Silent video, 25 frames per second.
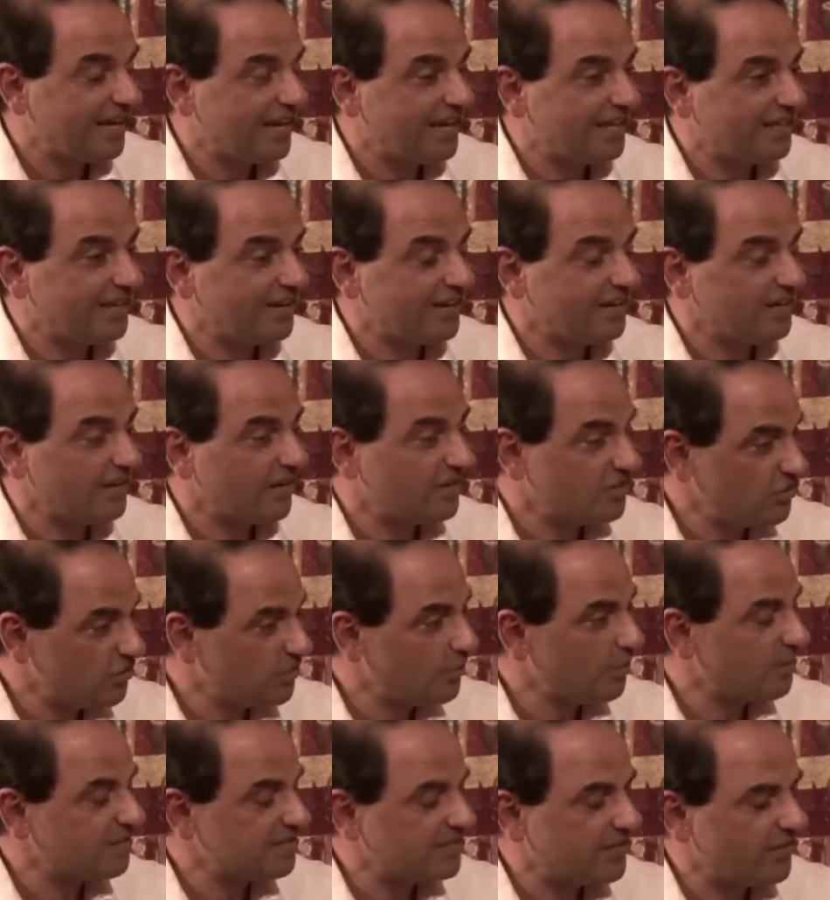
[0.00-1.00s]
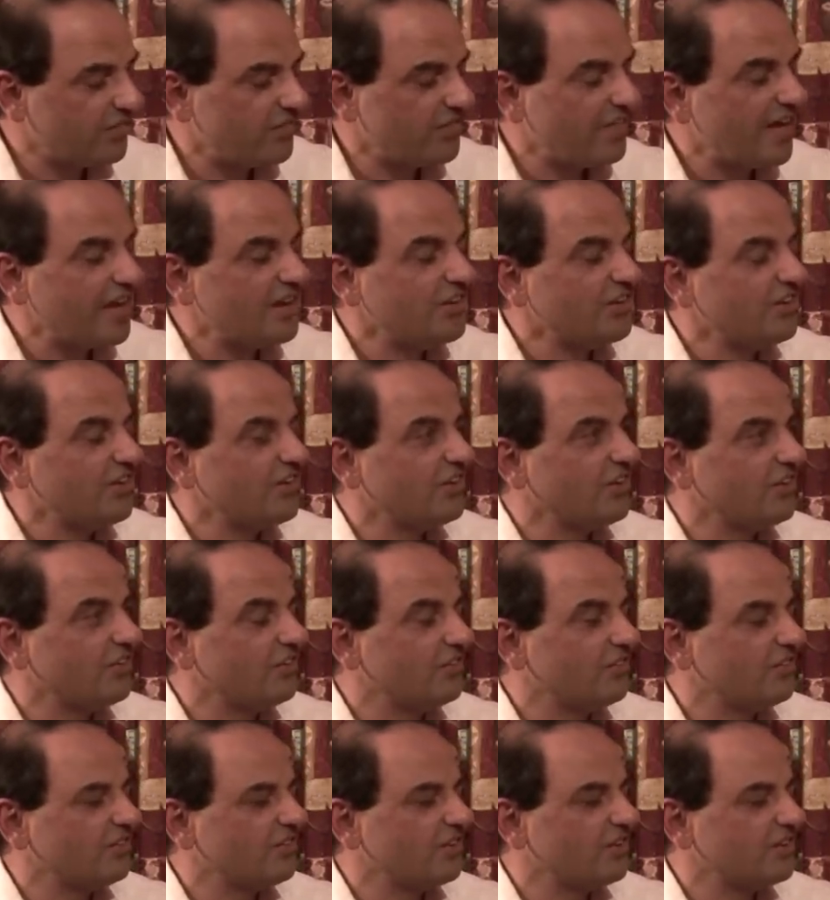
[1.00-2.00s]
and I do want to thank
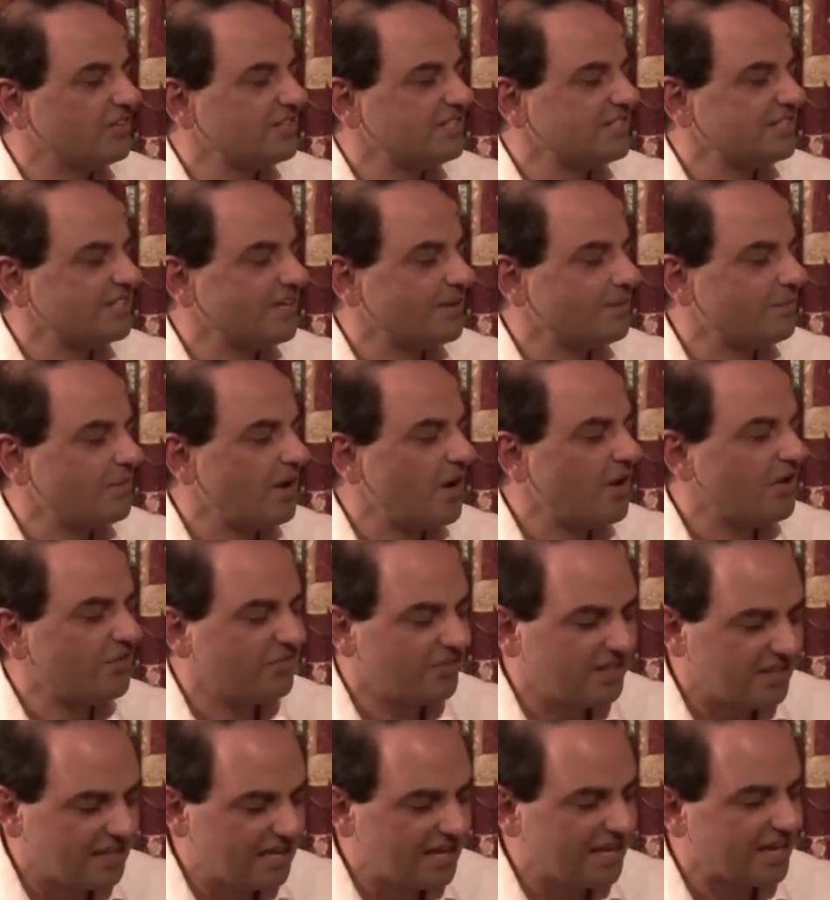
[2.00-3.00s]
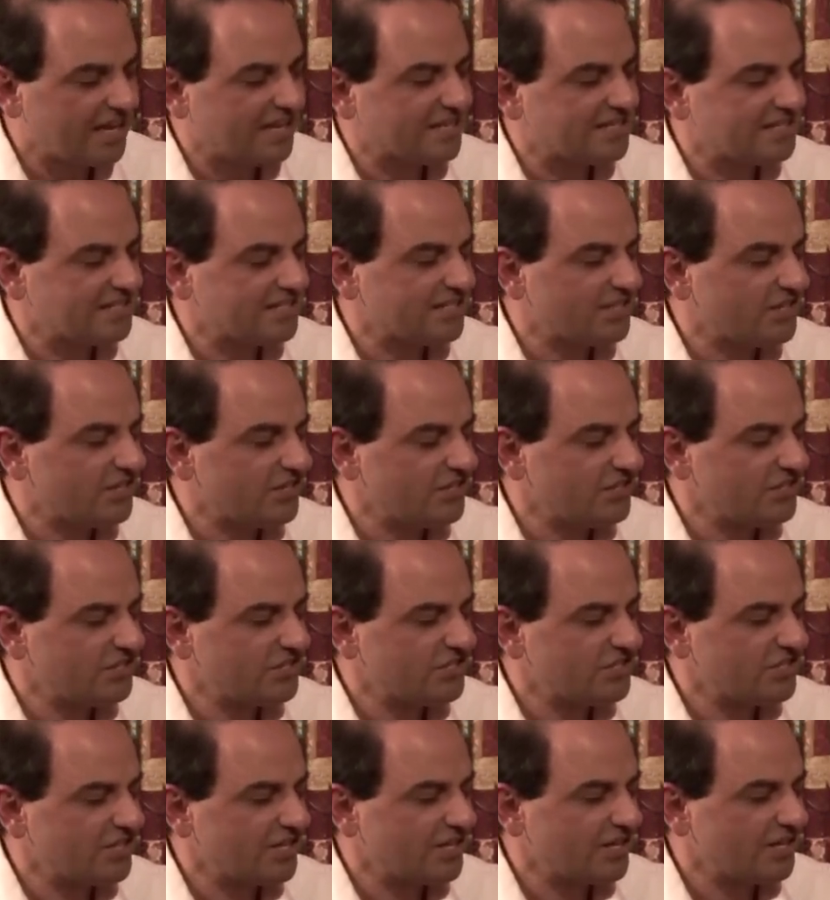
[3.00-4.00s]
you that over the years that
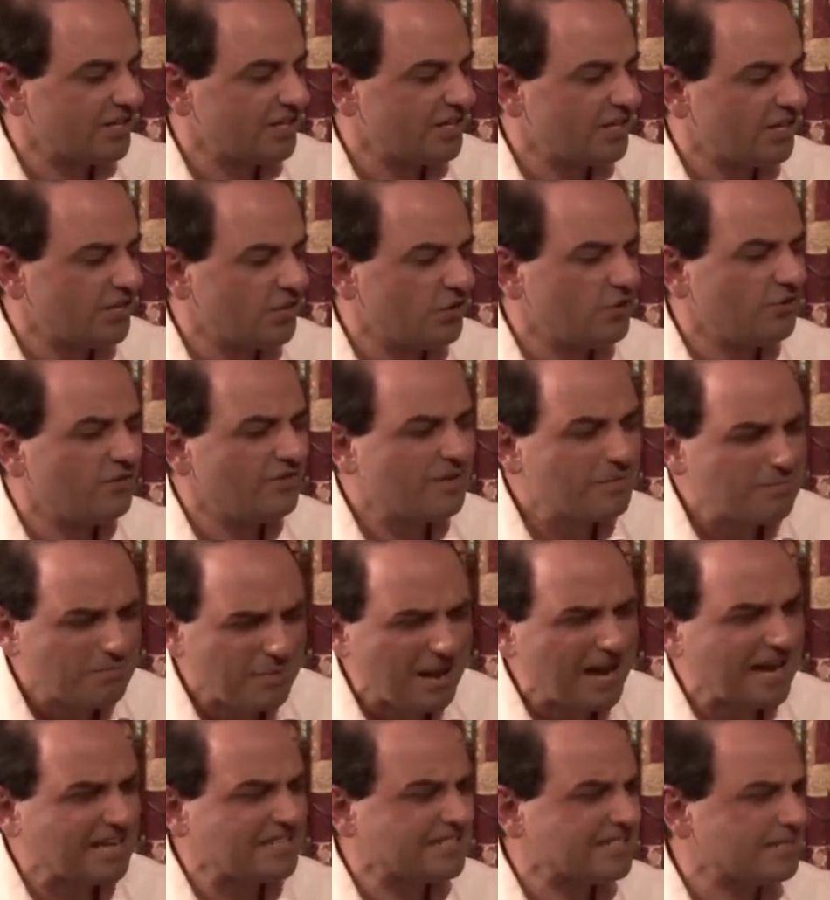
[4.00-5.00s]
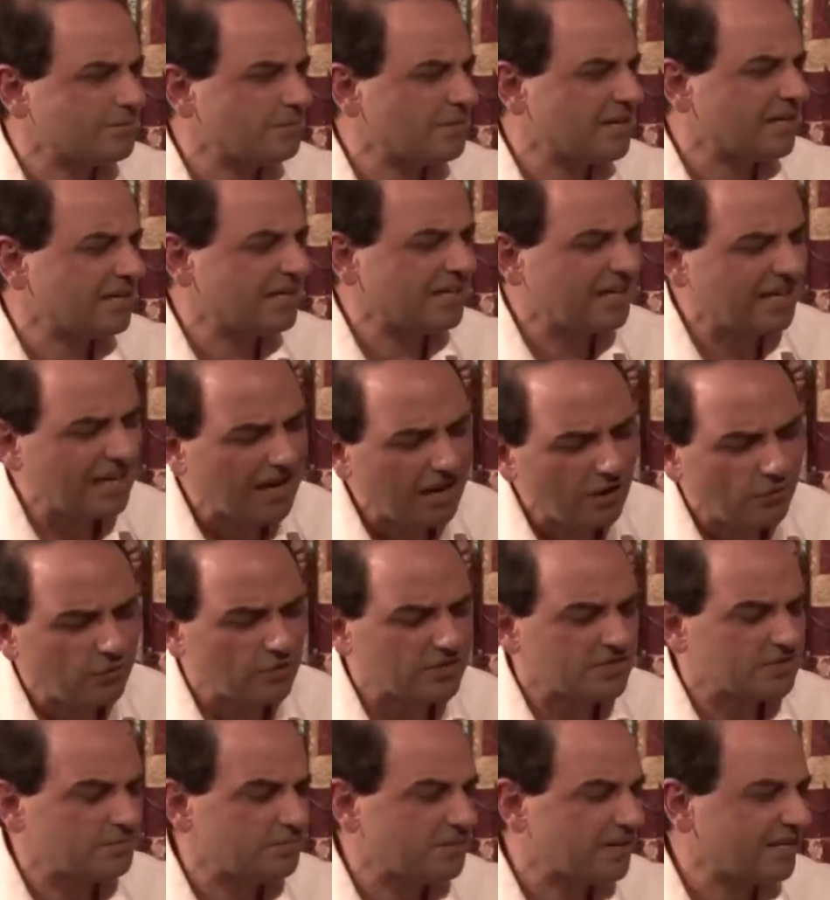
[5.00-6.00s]
you've impacted me and
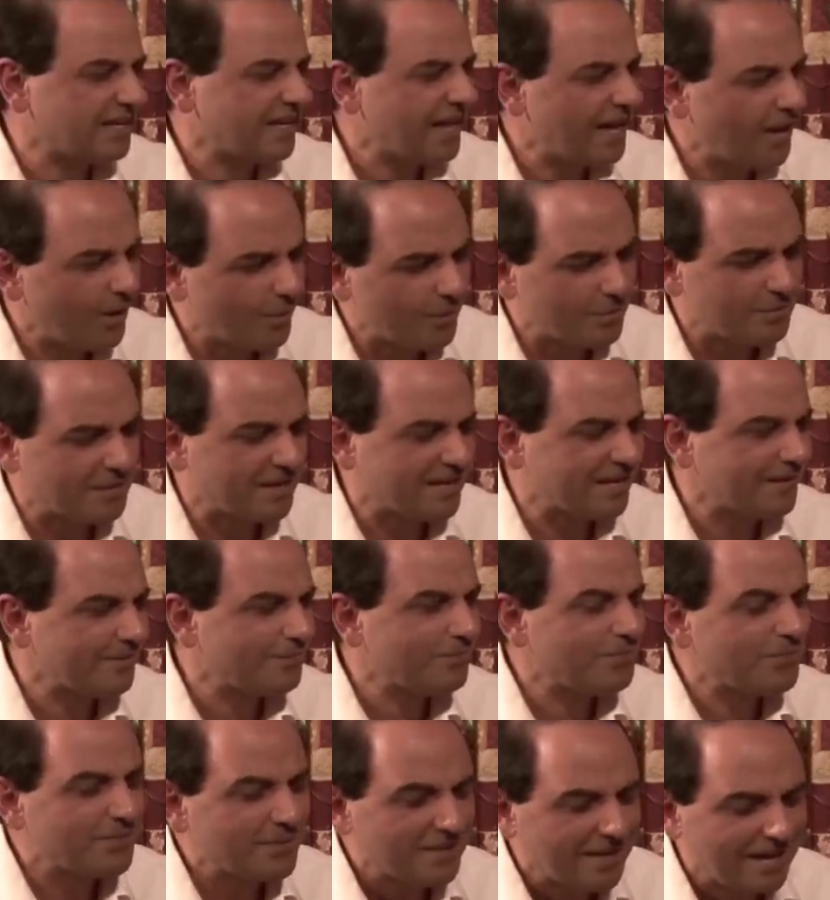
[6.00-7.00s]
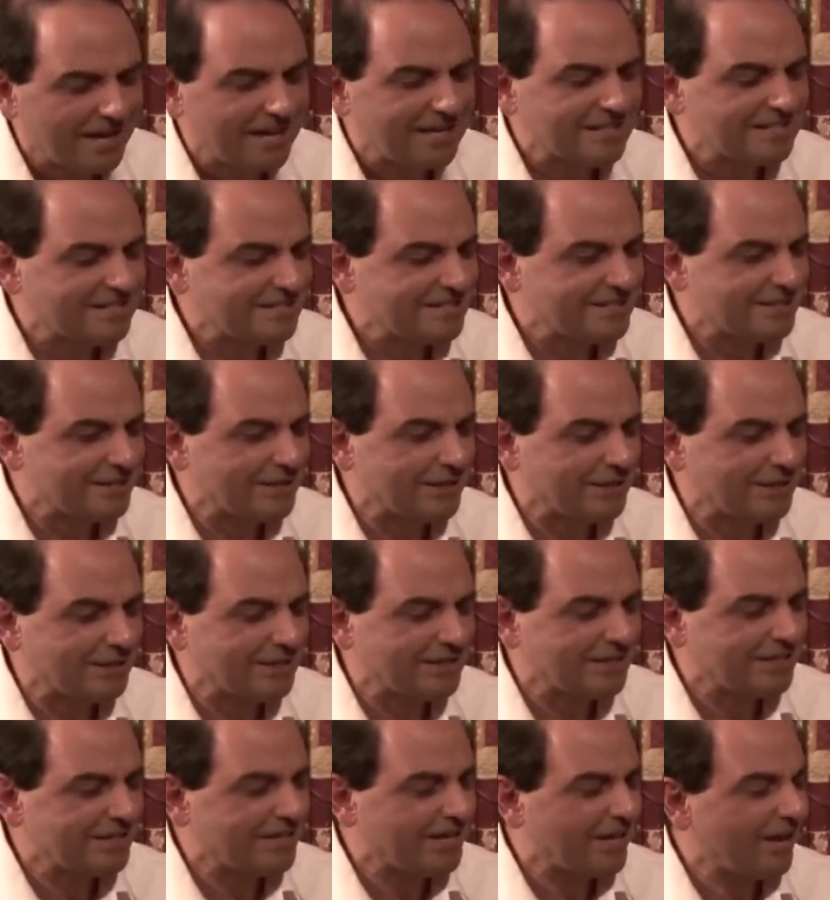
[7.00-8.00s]
encouraged me and helped me, and
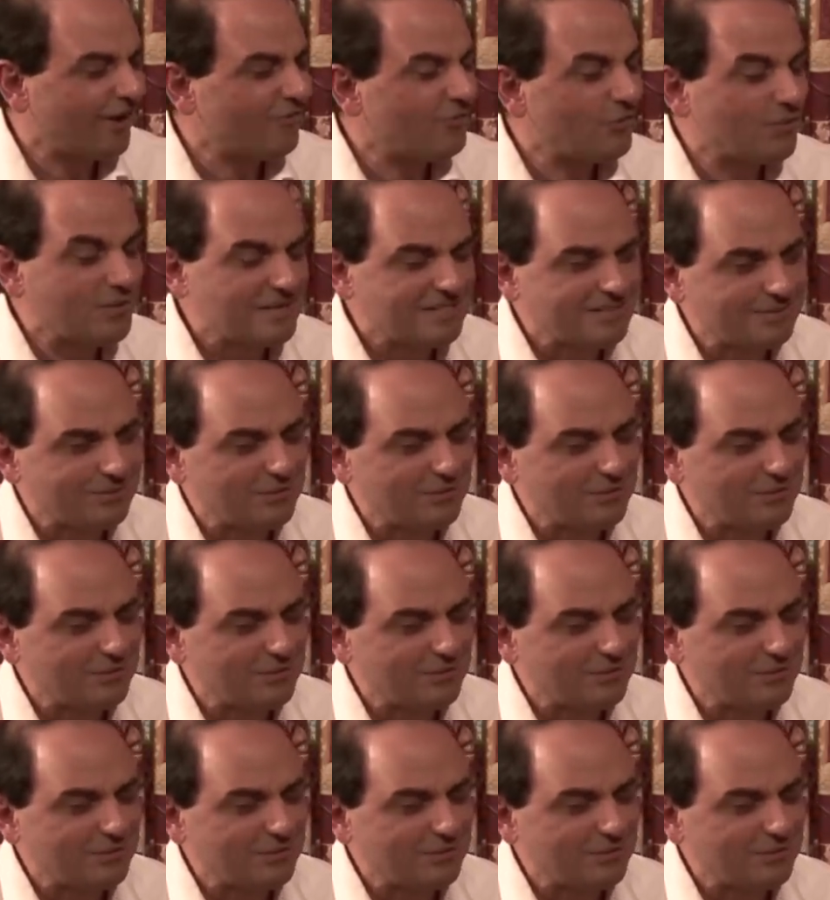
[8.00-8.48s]
I've always